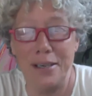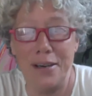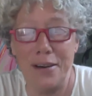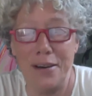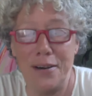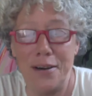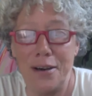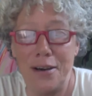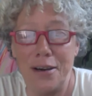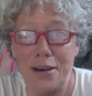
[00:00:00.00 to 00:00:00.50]

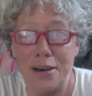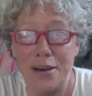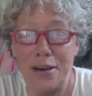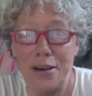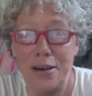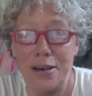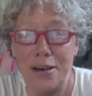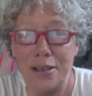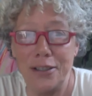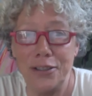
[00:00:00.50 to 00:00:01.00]
are
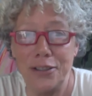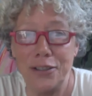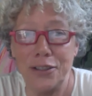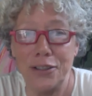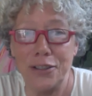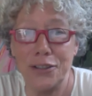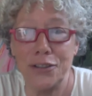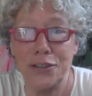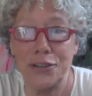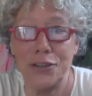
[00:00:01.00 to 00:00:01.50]
hard to
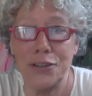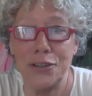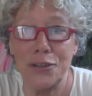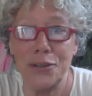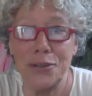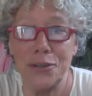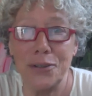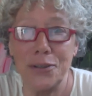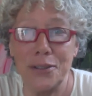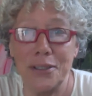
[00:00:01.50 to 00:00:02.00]

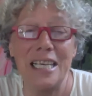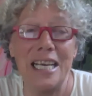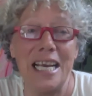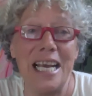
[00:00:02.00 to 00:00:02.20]
control